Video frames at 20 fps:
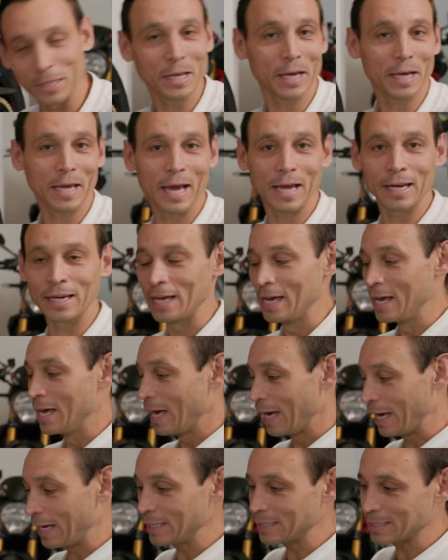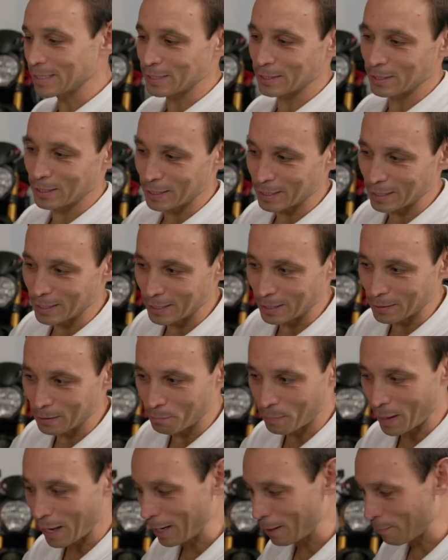it again, it's the
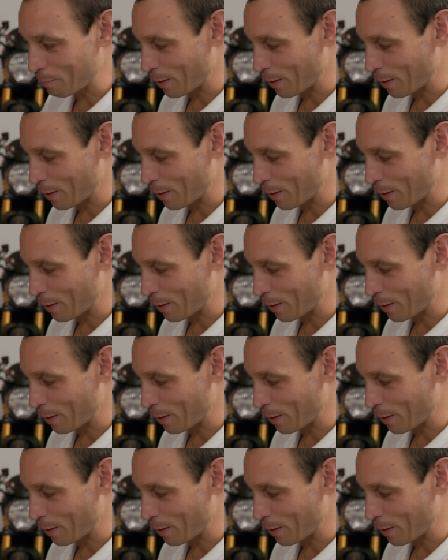belly